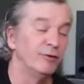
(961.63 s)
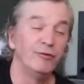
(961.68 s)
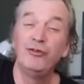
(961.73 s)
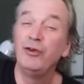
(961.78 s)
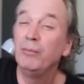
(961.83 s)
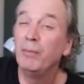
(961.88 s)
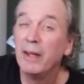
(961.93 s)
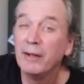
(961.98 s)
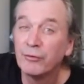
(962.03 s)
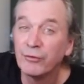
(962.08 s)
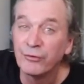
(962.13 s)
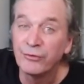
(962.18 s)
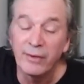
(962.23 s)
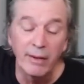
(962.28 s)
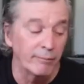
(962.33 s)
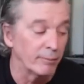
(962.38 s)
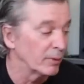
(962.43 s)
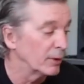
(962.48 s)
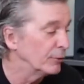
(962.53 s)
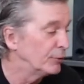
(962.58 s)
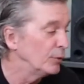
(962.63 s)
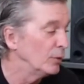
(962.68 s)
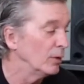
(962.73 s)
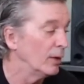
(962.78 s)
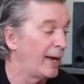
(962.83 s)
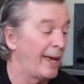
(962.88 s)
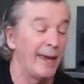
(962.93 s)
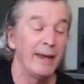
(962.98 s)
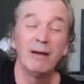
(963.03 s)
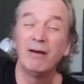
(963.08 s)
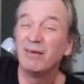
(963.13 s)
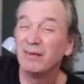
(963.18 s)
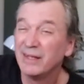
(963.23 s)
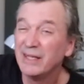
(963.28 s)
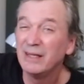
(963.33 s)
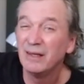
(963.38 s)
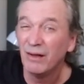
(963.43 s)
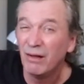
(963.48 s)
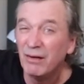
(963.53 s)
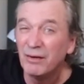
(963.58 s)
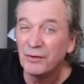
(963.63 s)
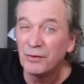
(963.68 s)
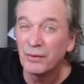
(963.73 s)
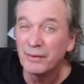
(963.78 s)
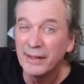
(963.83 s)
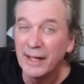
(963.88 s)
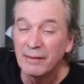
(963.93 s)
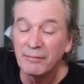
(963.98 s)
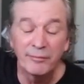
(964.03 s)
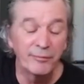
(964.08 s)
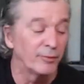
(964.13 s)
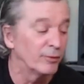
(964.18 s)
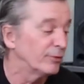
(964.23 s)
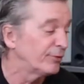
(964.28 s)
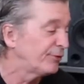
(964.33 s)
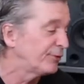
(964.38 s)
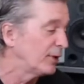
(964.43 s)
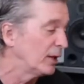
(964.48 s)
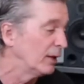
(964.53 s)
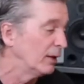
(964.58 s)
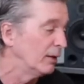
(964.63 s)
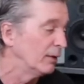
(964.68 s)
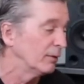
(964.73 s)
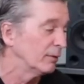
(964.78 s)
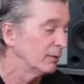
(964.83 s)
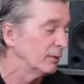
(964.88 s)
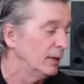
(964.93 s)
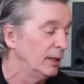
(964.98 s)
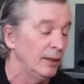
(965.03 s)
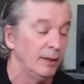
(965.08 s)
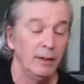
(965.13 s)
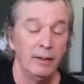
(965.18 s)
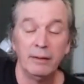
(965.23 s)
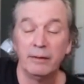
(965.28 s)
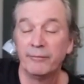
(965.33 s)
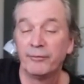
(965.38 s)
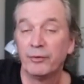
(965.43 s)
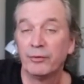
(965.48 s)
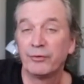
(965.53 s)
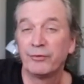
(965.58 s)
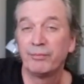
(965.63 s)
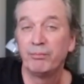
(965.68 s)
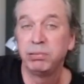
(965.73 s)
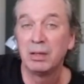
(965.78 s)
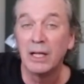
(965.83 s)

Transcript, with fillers: is G major 7. I'm going to do hang a little longer on that first, the first